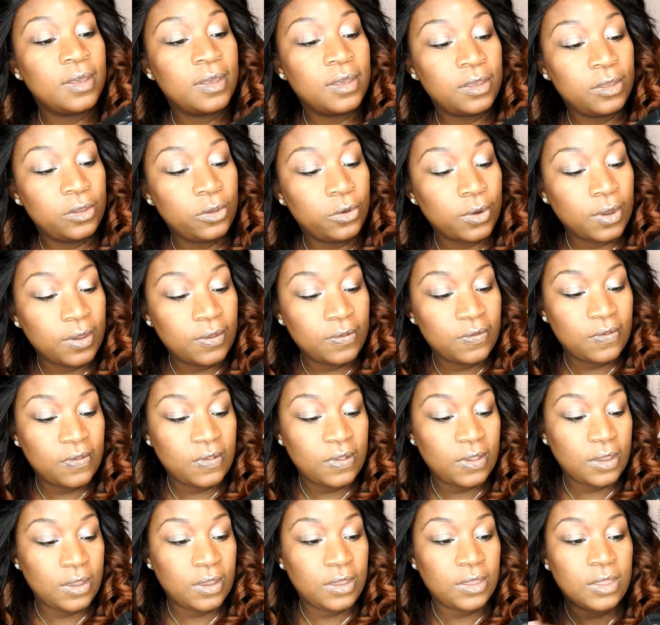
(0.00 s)
you can
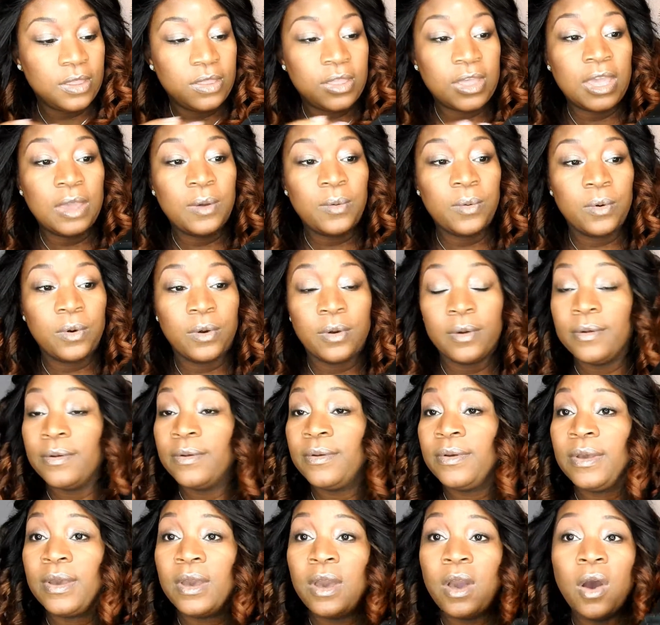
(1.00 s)
see that they were
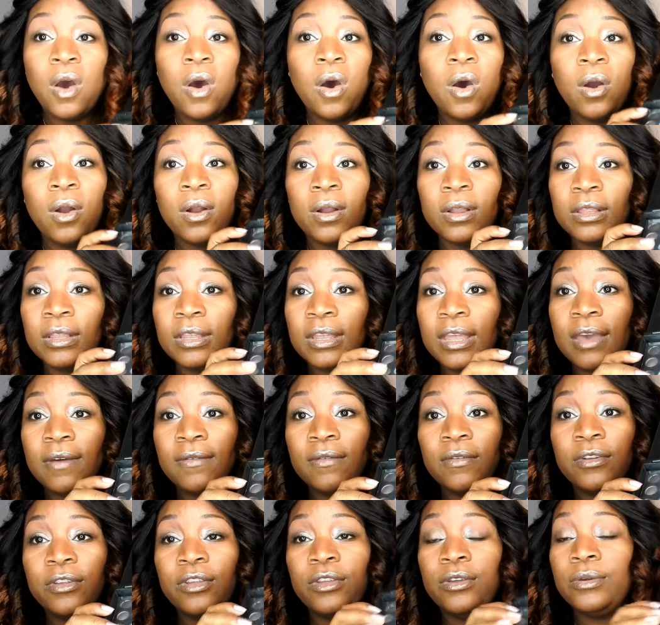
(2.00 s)
hardly
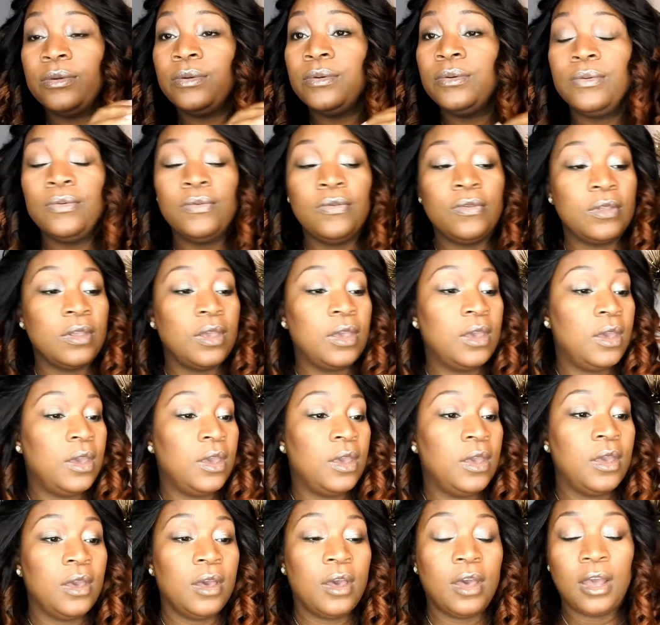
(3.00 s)
ever used.
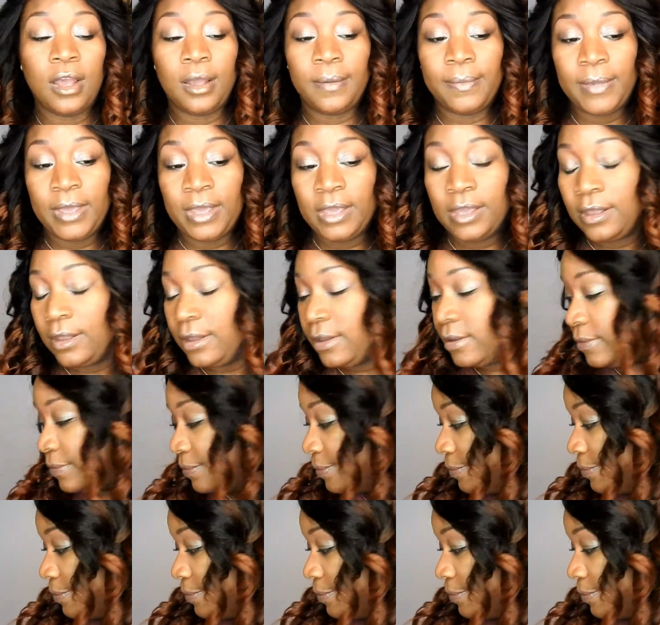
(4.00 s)
I mean,